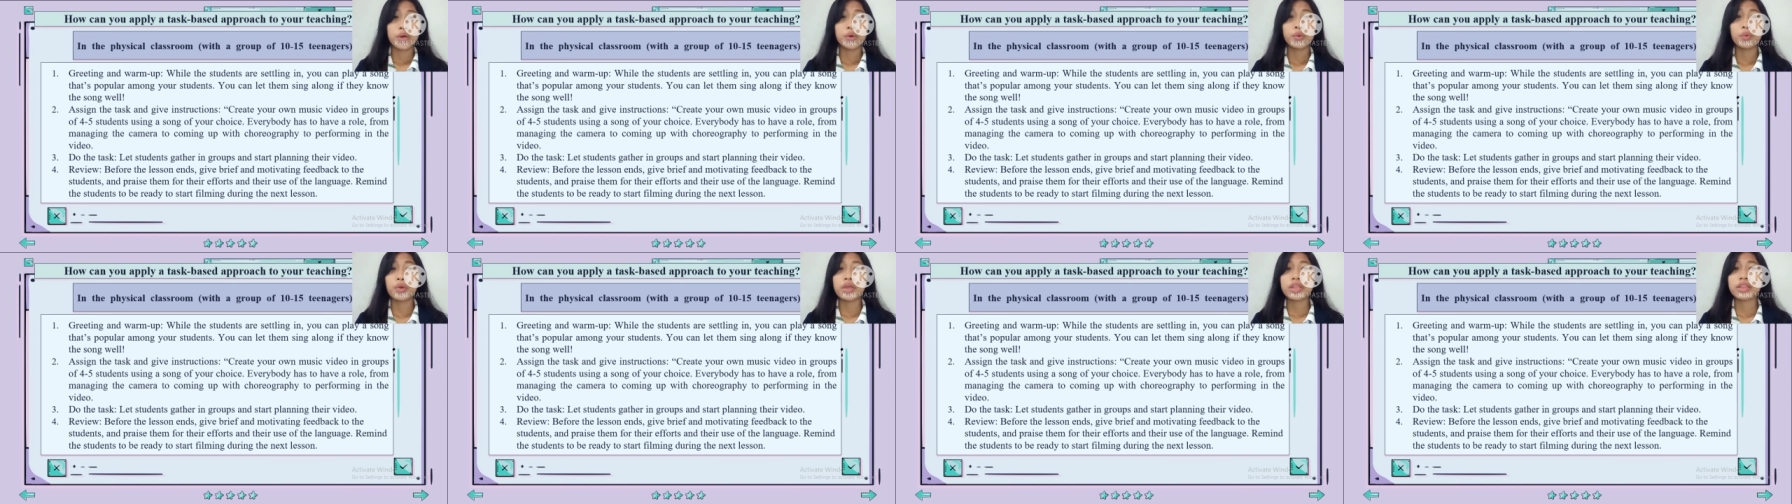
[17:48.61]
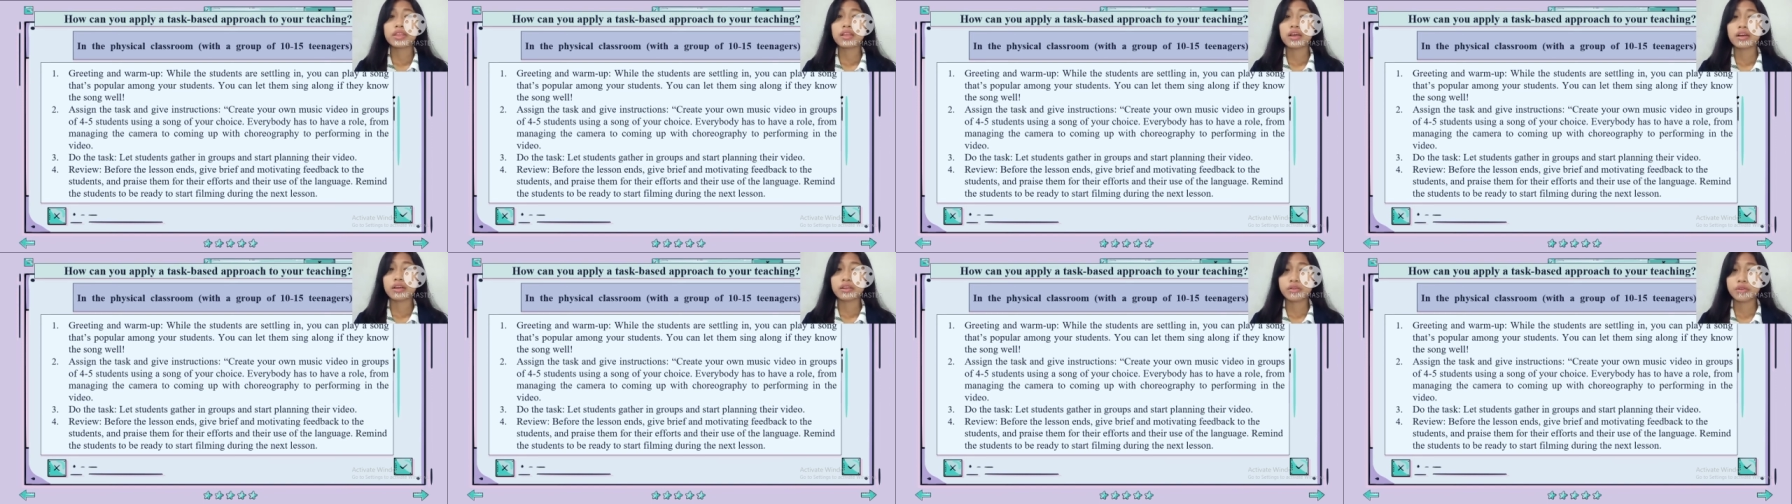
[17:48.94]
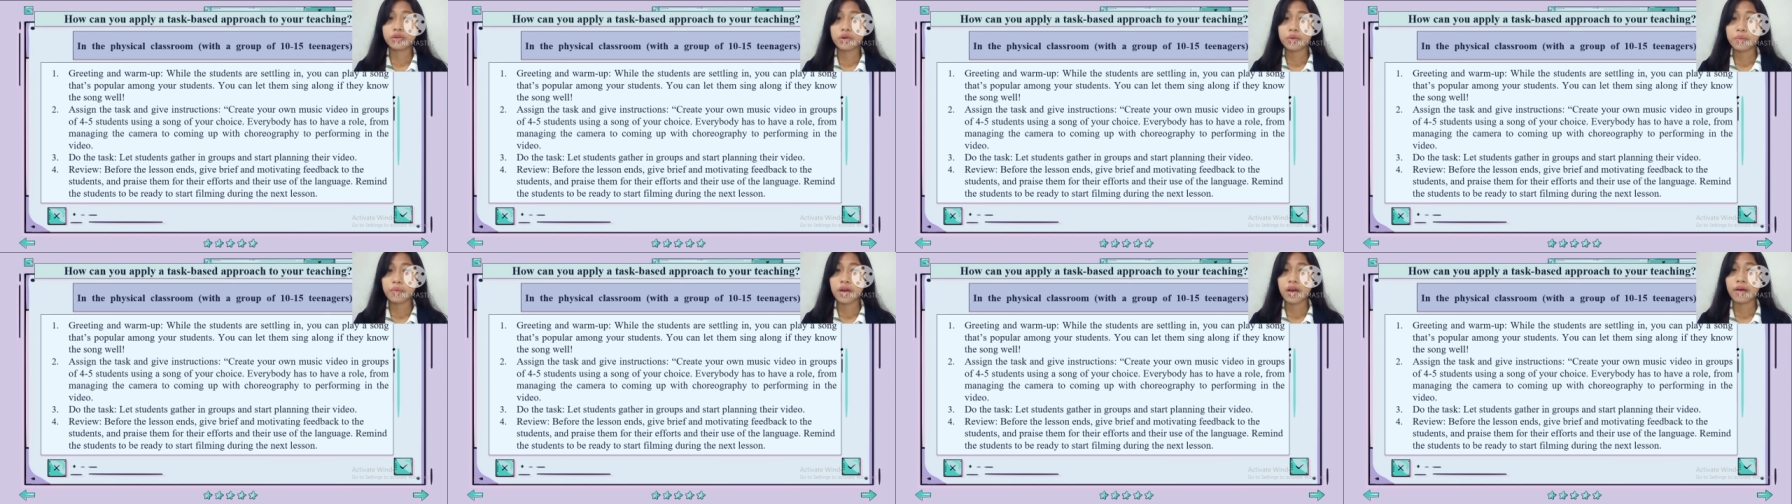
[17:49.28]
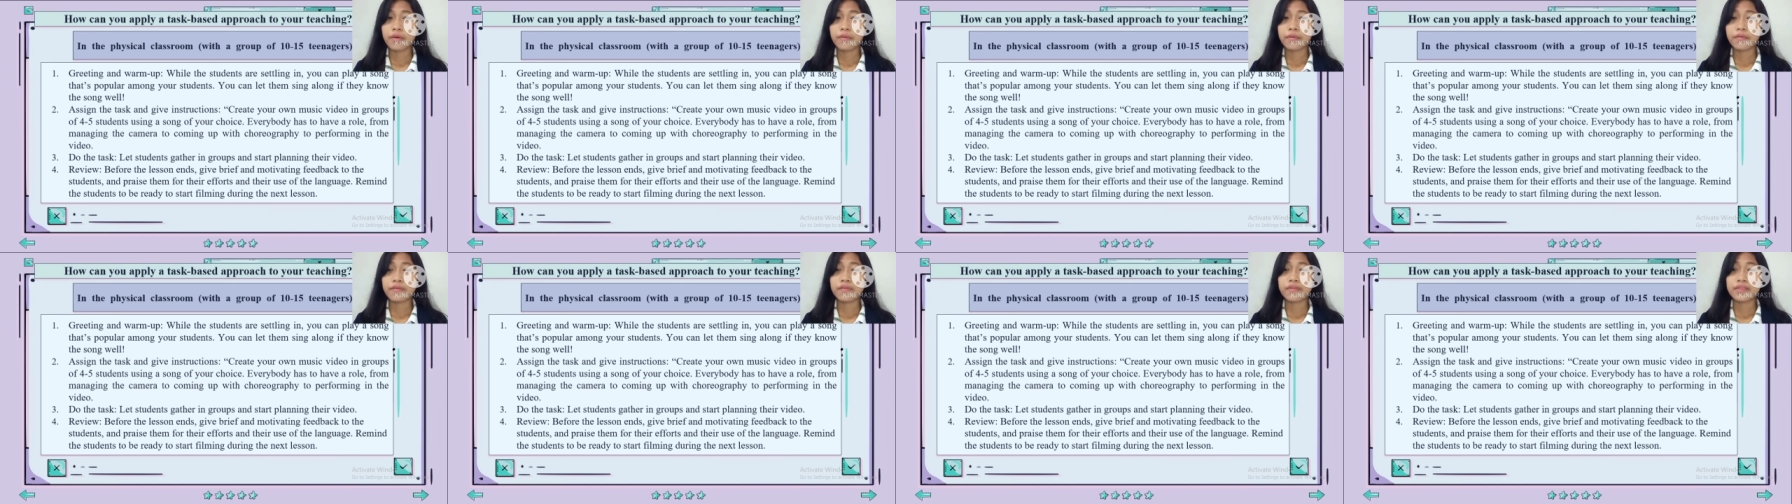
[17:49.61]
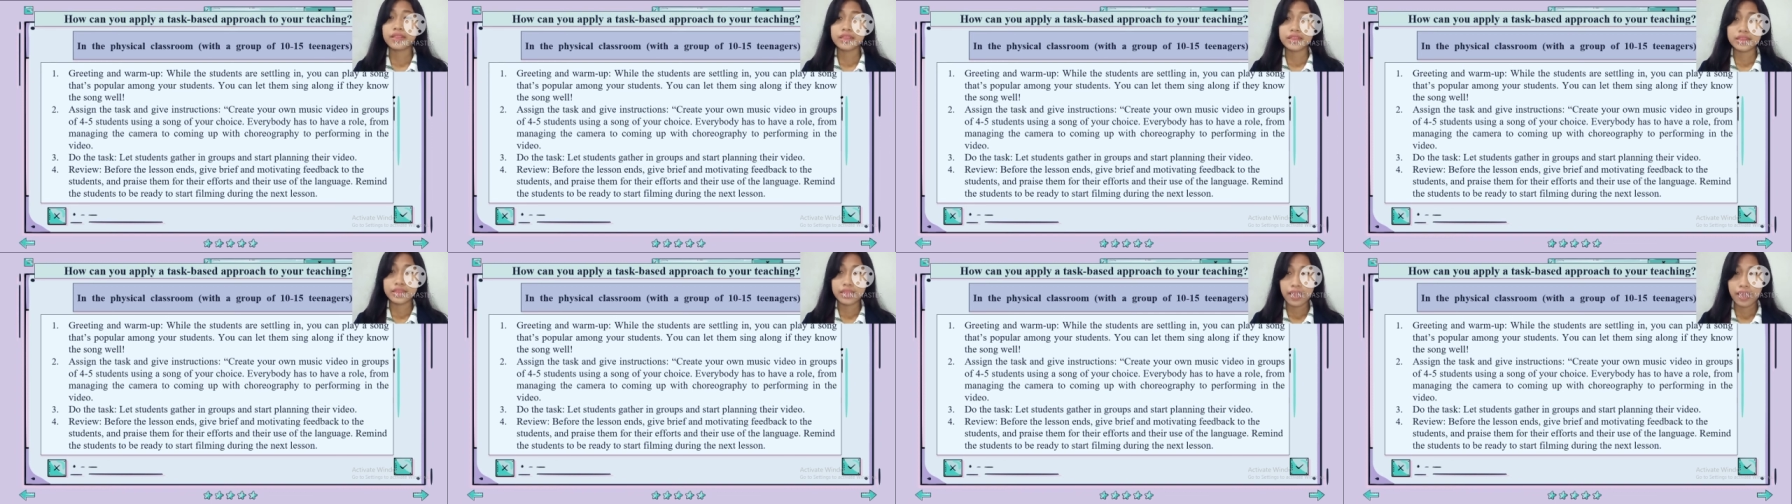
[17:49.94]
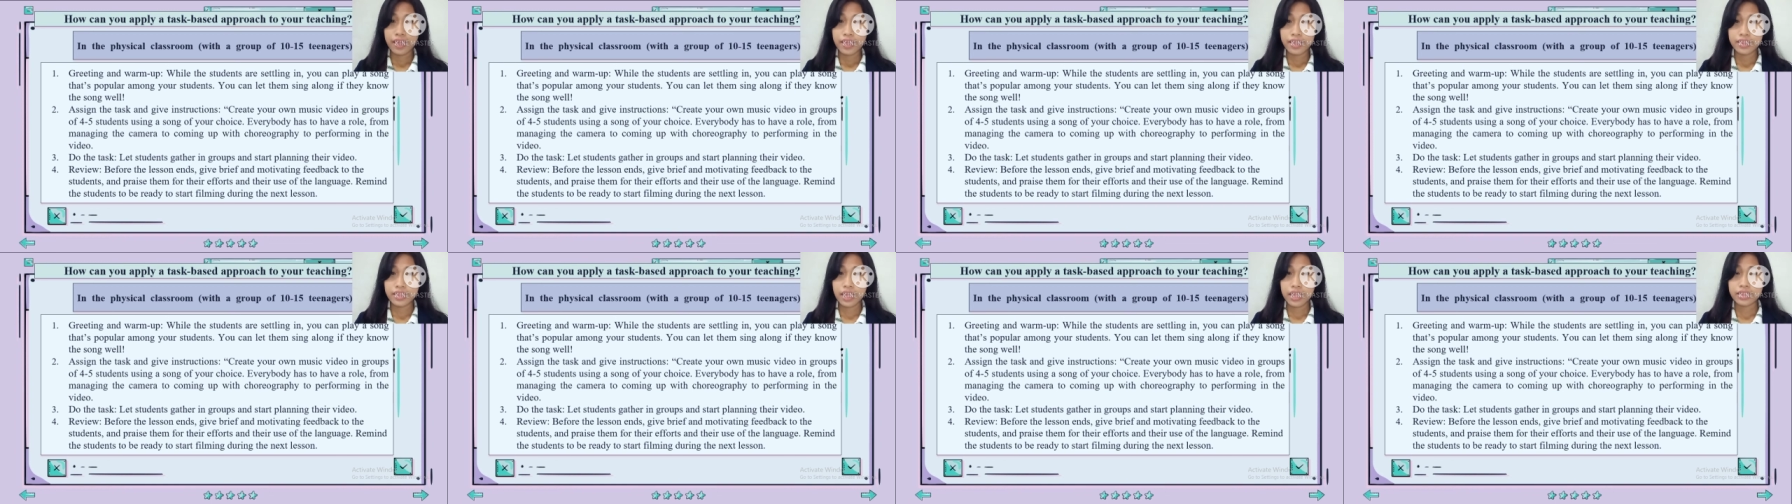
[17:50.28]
with a group of 10